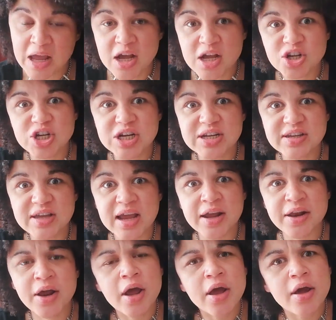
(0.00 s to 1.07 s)
She
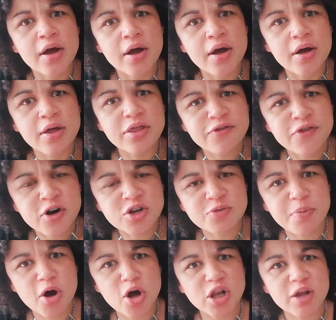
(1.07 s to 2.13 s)
said, "The first
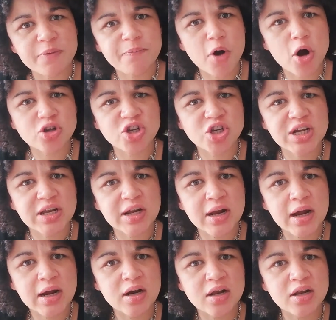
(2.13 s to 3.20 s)
bottle of poteen in
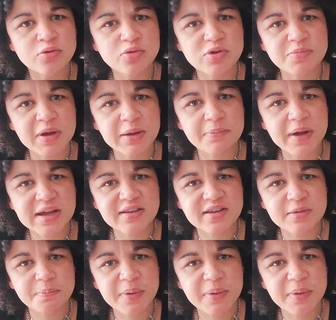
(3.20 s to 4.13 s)
Ireland was made by St.